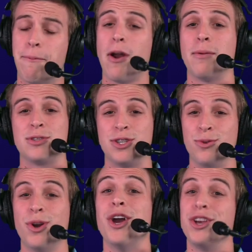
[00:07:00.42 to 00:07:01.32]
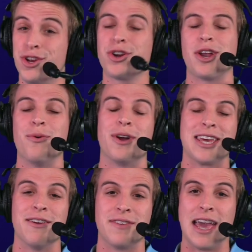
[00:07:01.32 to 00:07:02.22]
promise you, you're going to want
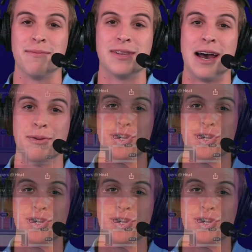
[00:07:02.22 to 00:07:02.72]
to give Game Time a